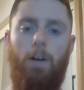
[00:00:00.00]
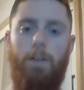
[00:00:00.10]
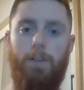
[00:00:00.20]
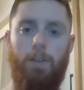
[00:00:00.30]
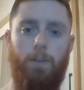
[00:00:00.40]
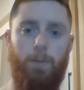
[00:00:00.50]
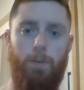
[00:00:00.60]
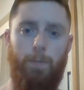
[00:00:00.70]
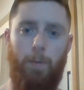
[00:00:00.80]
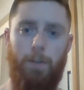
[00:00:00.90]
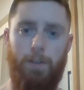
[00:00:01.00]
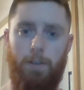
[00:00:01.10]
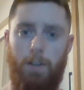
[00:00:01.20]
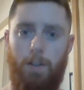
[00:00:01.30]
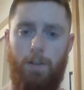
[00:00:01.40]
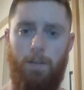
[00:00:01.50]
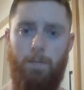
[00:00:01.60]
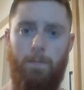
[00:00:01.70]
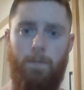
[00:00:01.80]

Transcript: This concludes my presentation